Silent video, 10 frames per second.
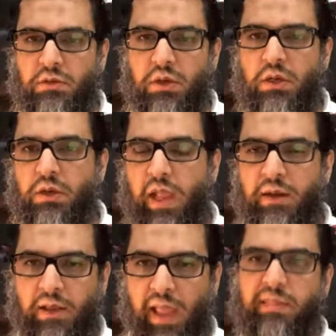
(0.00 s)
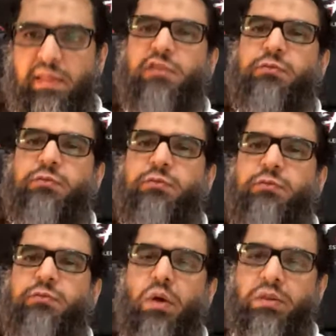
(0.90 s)
and again, they
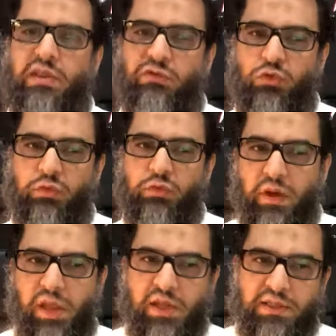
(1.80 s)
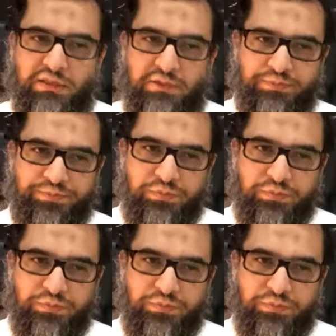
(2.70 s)
expanded on these Sufi tariqas.